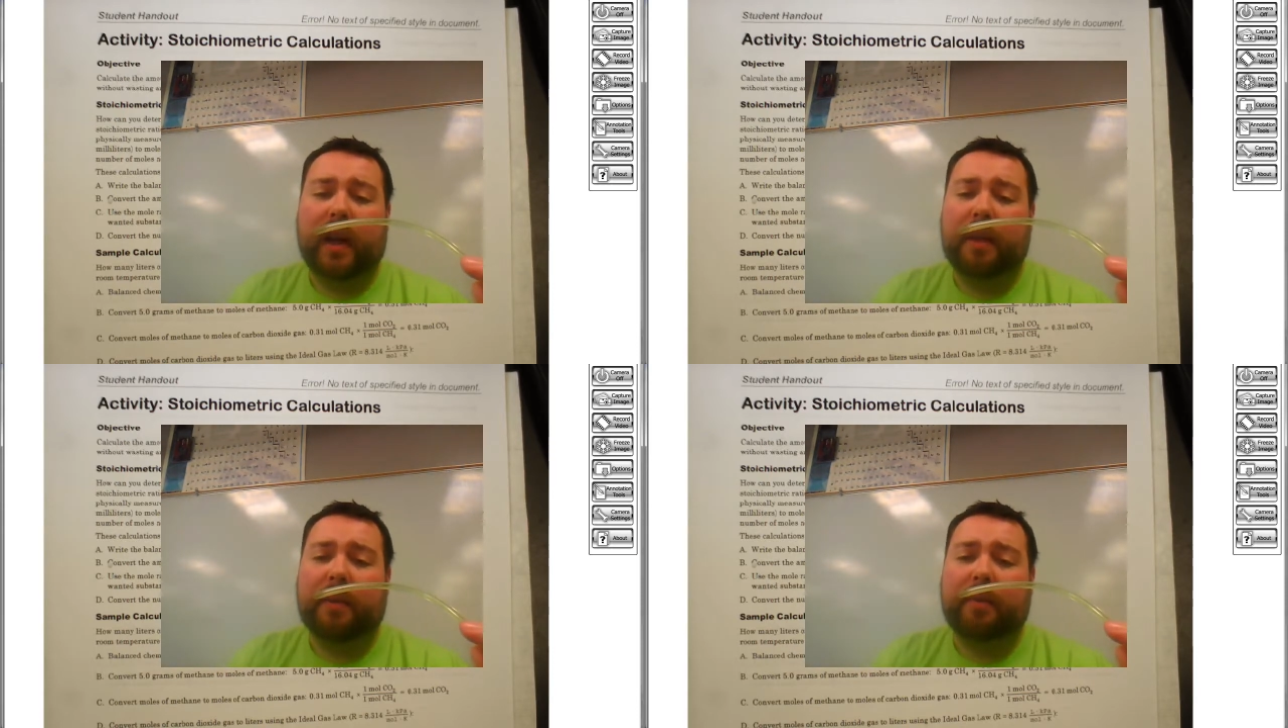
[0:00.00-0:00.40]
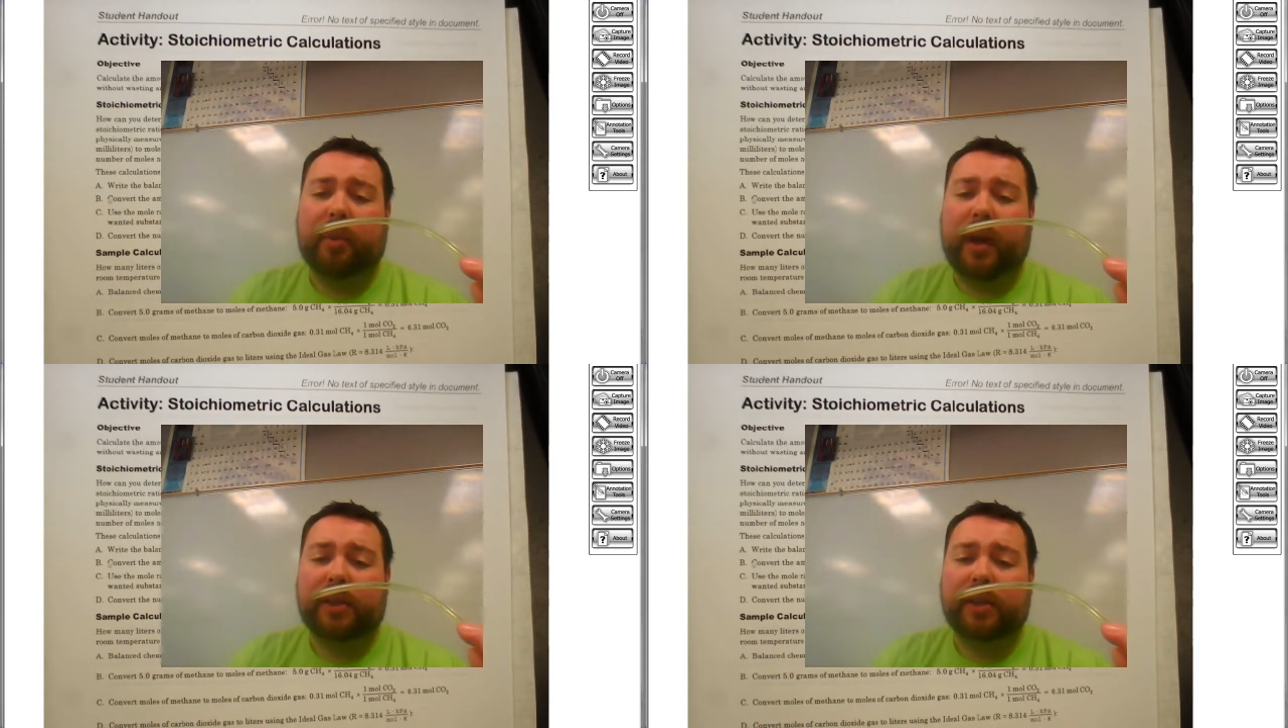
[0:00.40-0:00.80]
type of
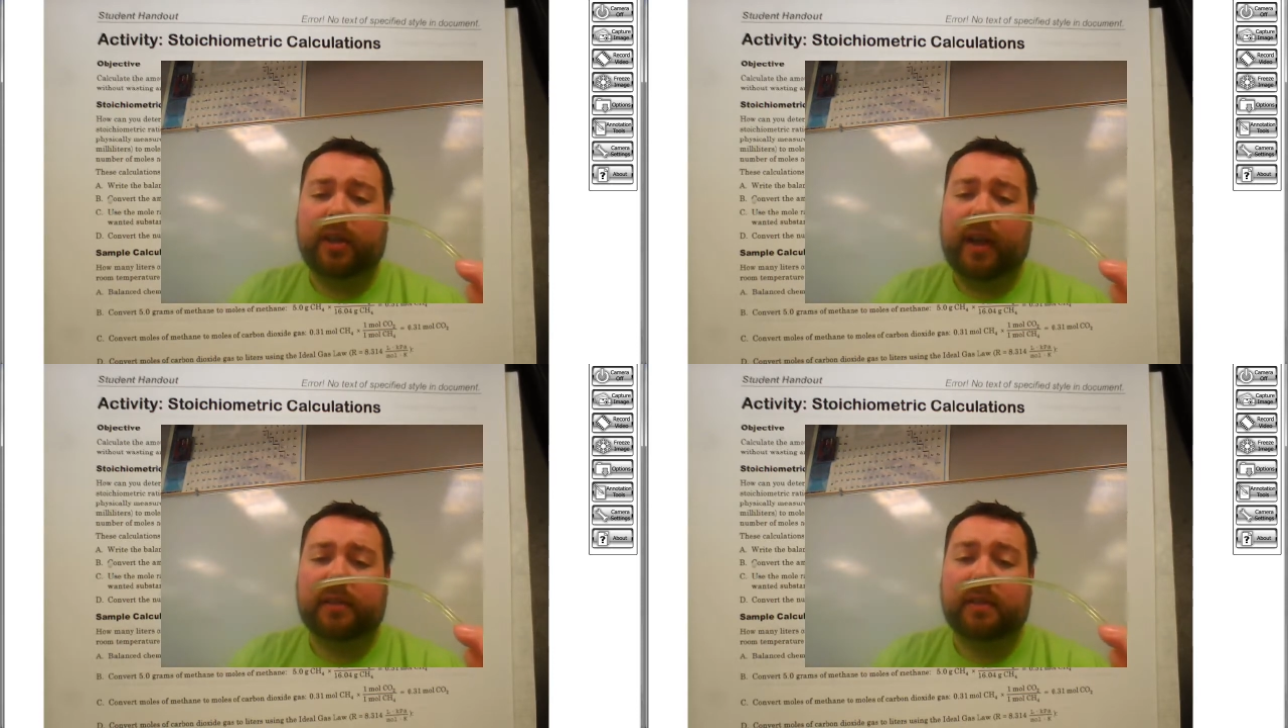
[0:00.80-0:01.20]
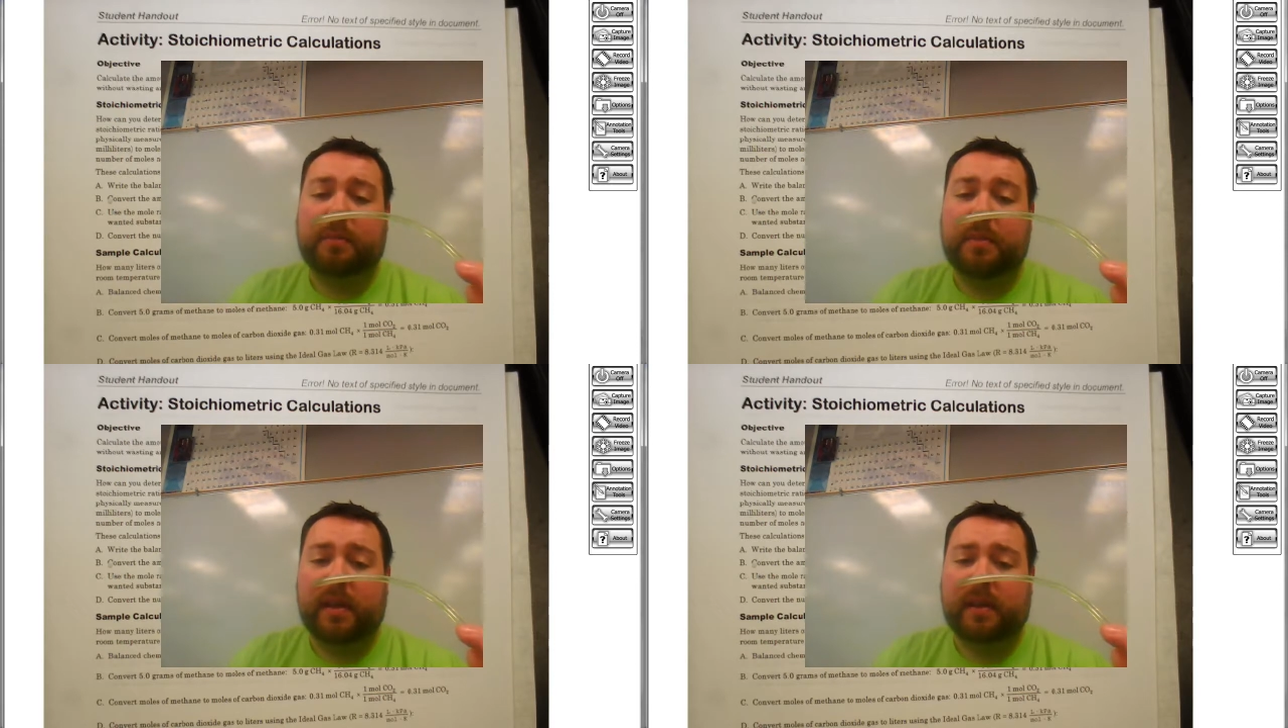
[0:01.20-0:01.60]
pressure has to
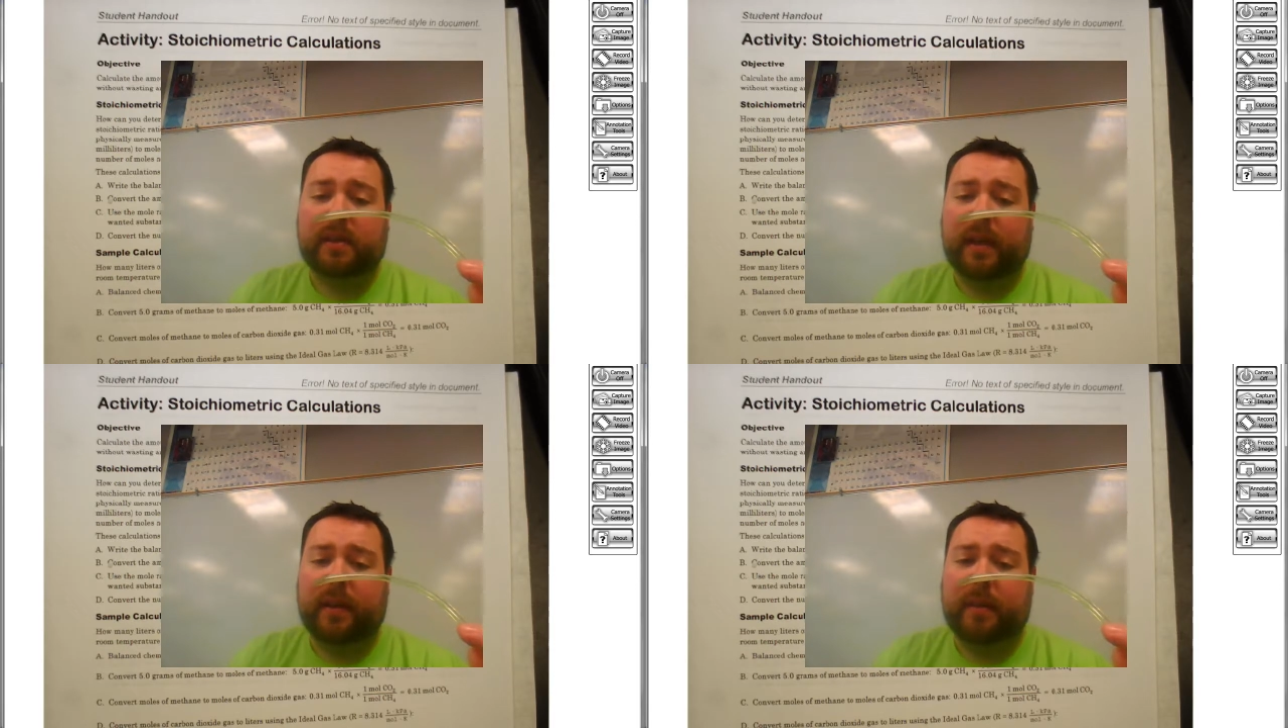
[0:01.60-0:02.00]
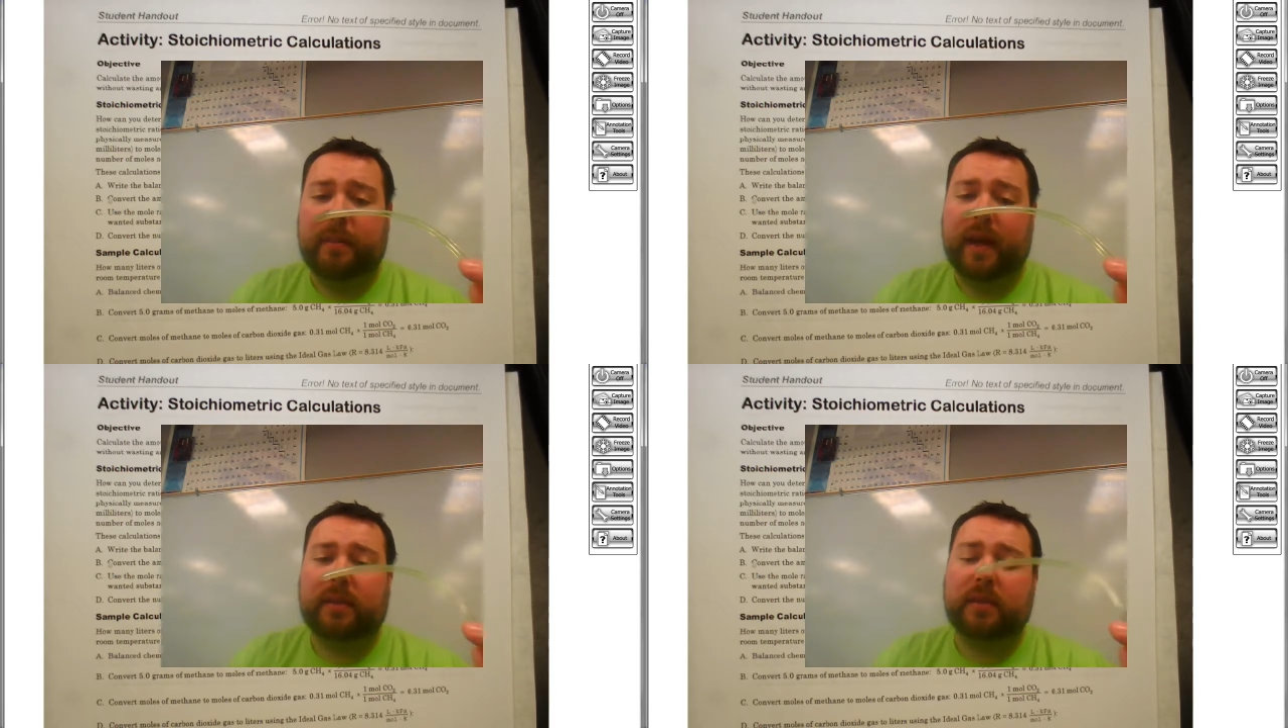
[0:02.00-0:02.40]
be inside of the
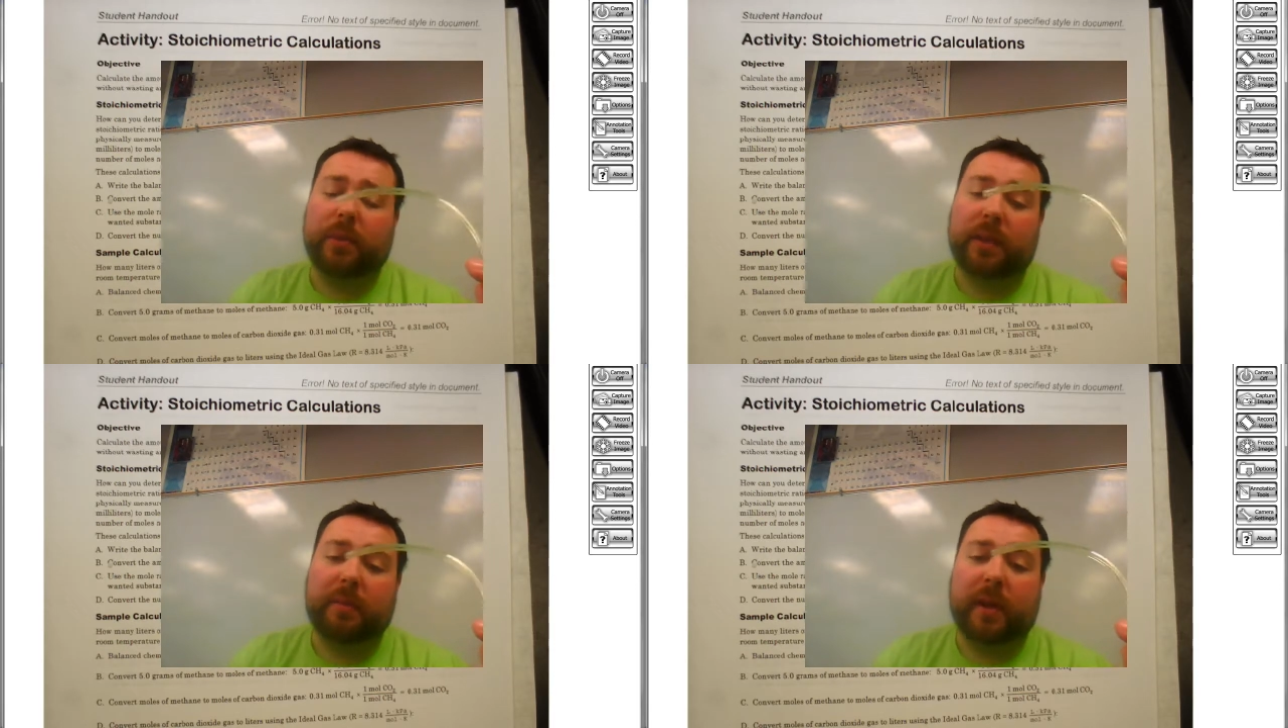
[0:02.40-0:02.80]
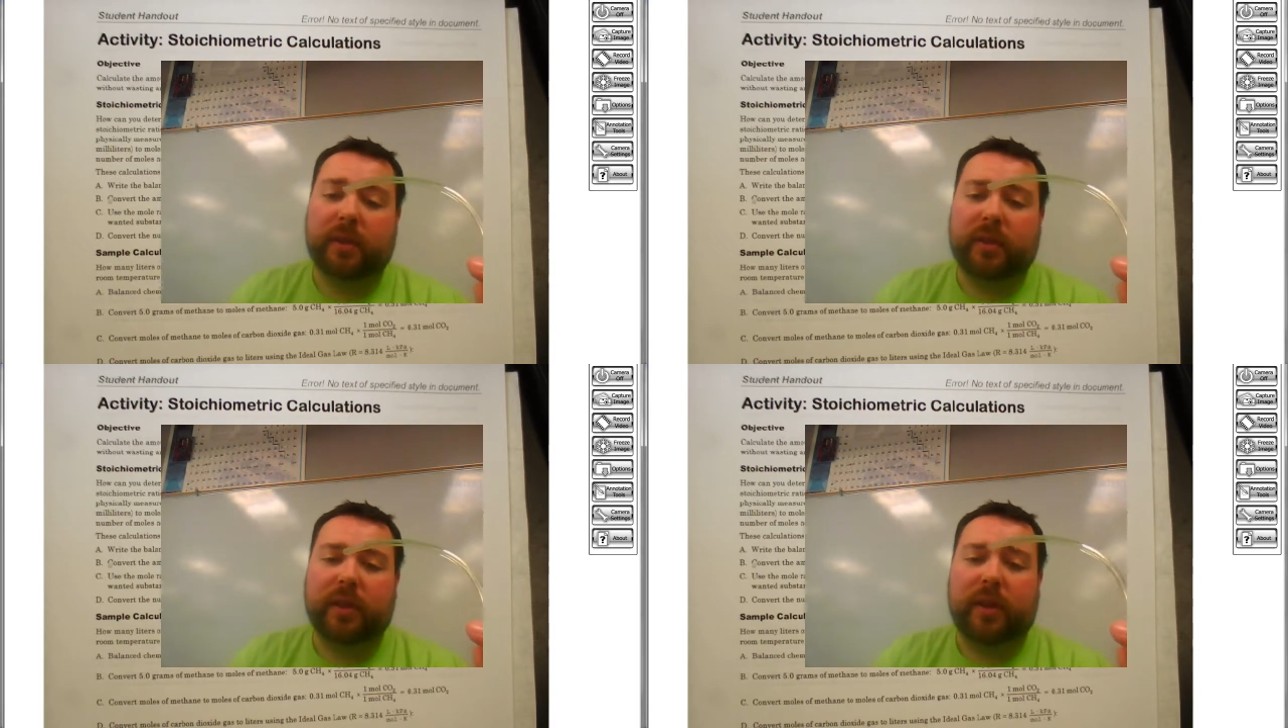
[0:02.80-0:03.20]
bag, so we need to
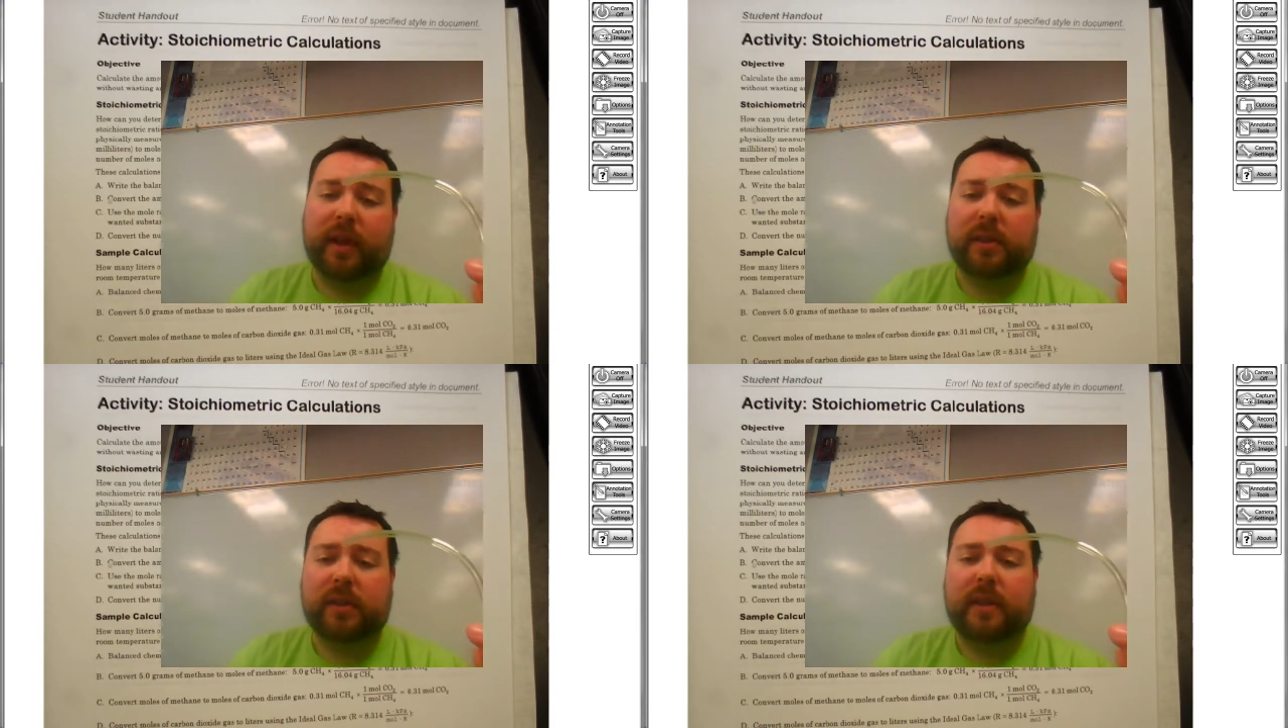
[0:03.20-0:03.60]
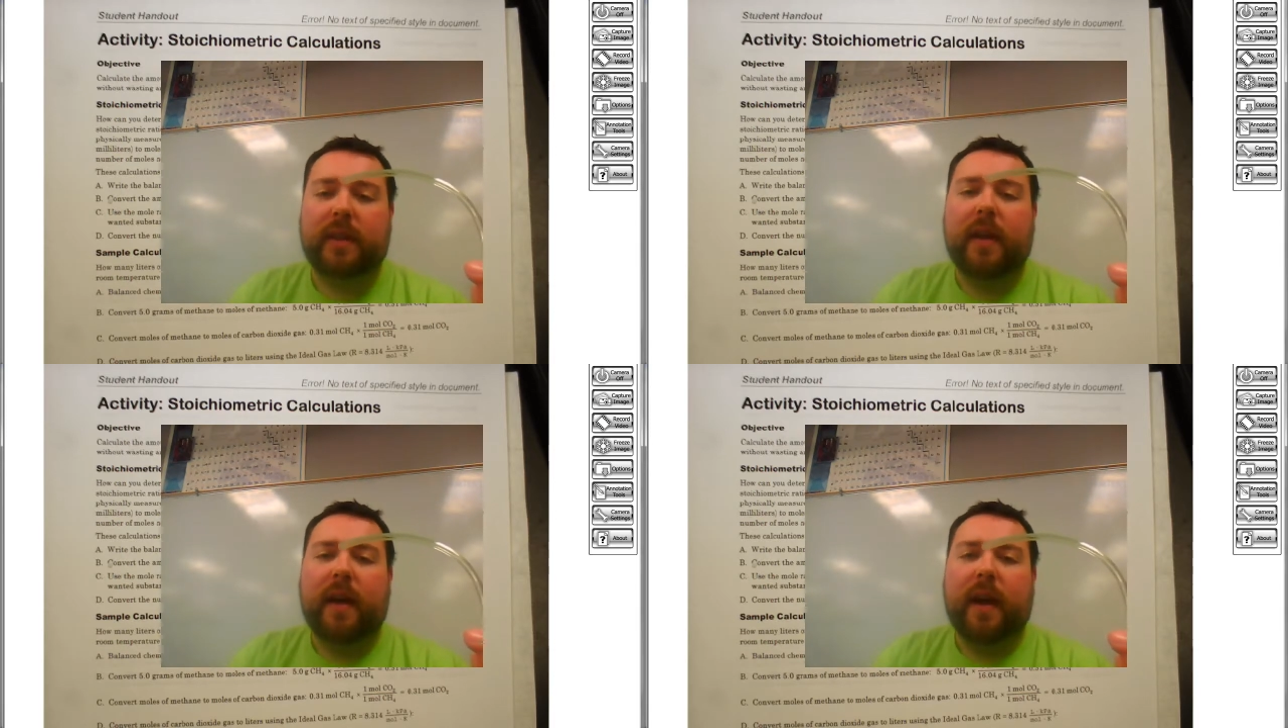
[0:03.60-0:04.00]
make sure that you're actually